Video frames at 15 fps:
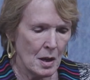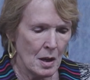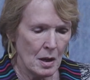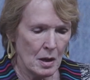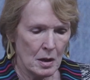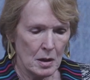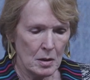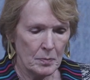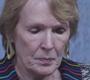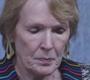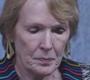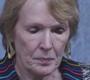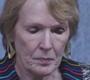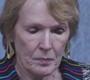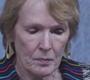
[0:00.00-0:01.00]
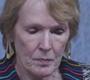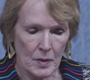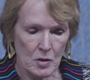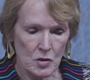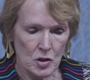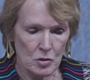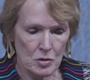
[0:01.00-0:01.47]
Um,
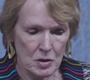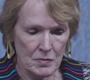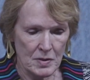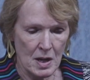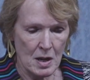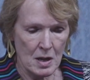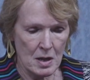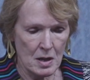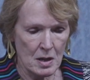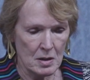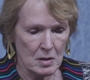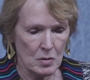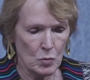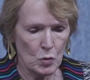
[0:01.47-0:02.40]
Joseph Nye and